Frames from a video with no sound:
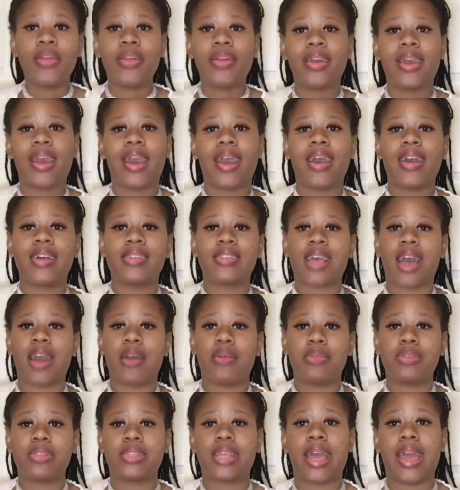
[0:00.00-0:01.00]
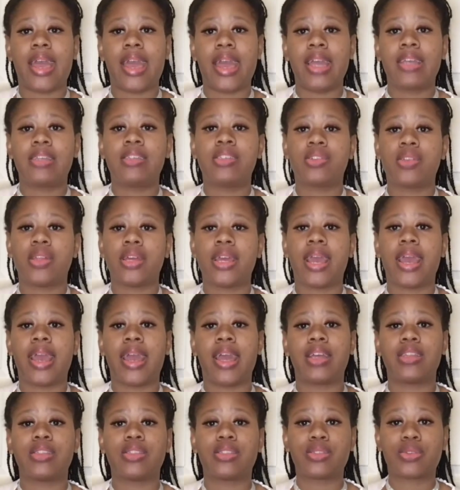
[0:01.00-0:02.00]
you guys, I was actually
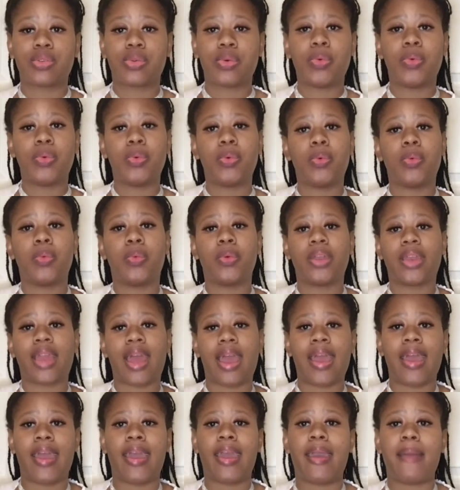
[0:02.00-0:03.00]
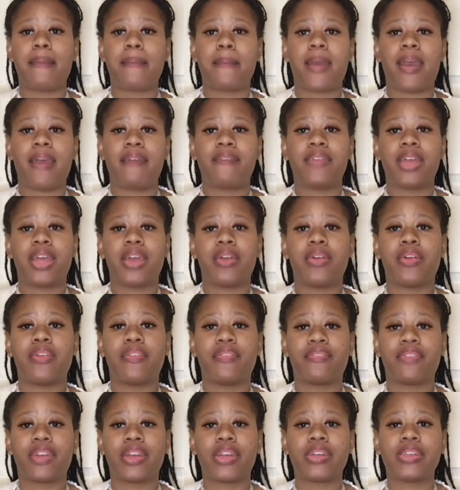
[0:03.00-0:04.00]
at school when I had my
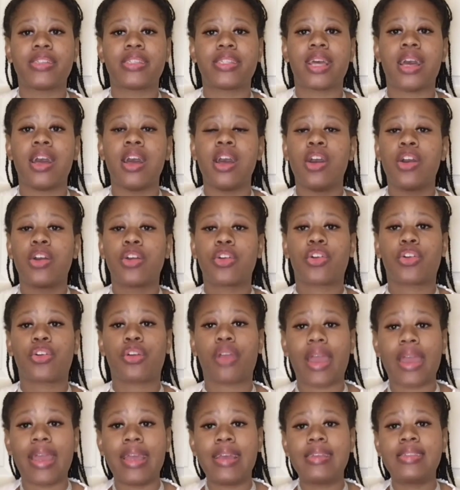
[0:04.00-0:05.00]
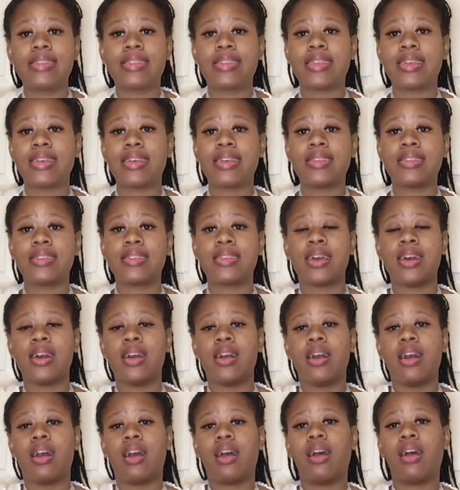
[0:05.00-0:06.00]
very first crisis.
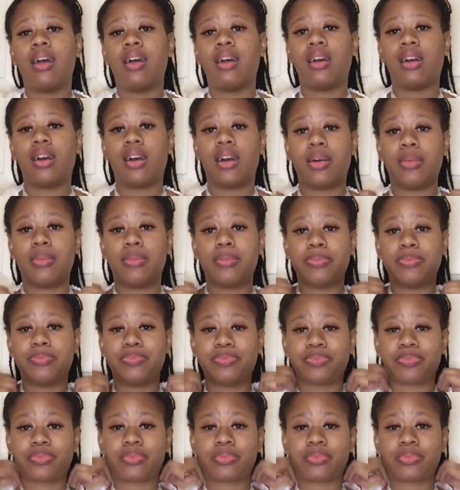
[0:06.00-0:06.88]
I